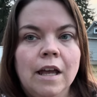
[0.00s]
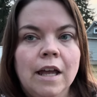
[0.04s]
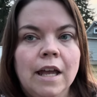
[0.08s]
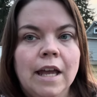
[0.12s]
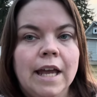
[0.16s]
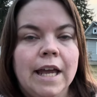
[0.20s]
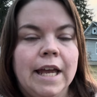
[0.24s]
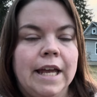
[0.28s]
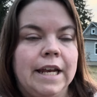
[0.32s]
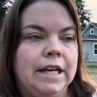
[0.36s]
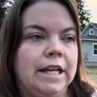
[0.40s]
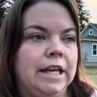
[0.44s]

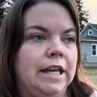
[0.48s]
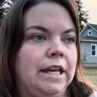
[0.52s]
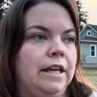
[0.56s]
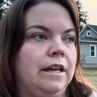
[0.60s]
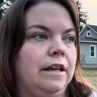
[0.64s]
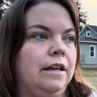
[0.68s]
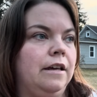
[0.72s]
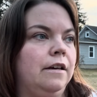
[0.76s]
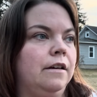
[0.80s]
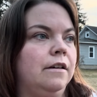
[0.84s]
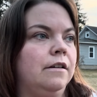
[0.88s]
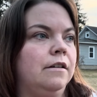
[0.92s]

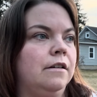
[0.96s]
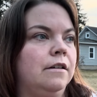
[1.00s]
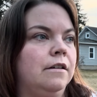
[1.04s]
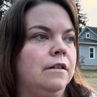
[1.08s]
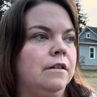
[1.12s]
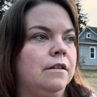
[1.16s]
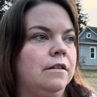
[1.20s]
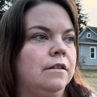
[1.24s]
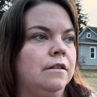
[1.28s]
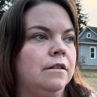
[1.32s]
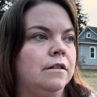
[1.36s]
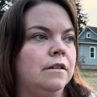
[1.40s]
any
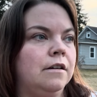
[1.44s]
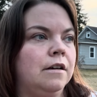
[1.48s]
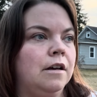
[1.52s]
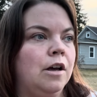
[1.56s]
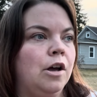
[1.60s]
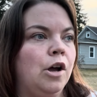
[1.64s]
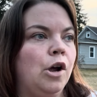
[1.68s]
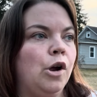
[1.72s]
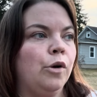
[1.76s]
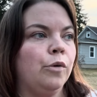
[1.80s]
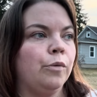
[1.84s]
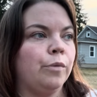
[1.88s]

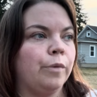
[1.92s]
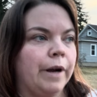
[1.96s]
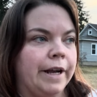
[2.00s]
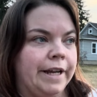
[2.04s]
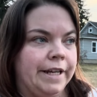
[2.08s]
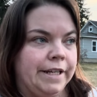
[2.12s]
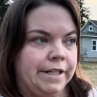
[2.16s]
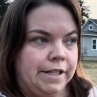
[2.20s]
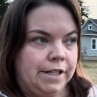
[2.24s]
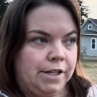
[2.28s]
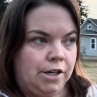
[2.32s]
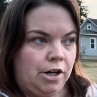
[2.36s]

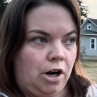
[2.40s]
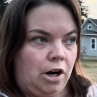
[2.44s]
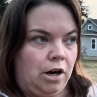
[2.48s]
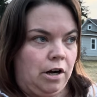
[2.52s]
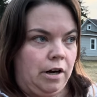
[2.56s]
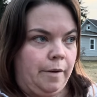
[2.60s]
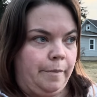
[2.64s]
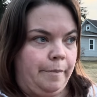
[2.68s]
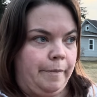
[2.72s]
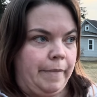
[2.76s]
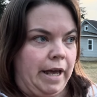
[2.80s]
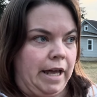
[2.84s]
raised
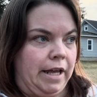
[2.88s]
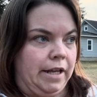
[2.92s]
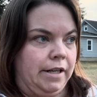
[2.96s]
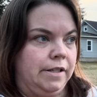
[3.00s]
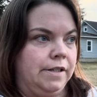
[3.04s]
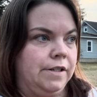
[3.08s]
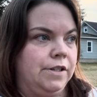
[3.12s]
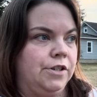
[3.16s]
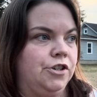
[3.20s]
garden beds,